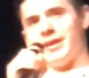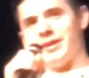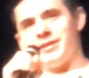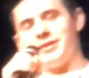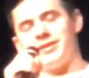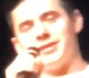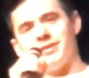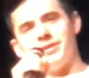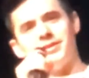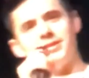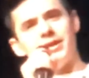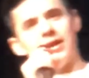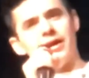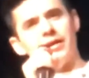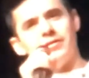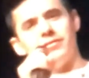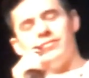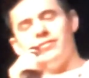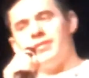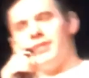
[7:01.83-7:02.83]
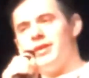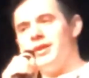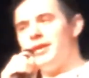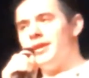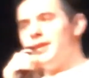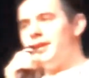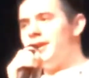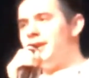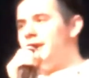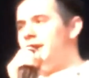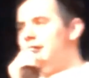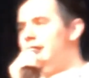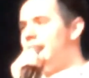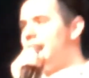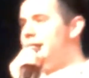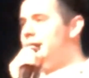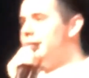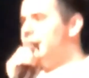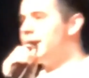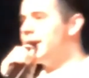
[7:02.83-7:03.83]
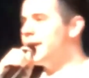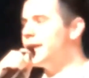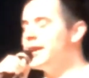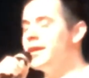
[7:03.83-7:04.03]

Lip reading: this and stuff. And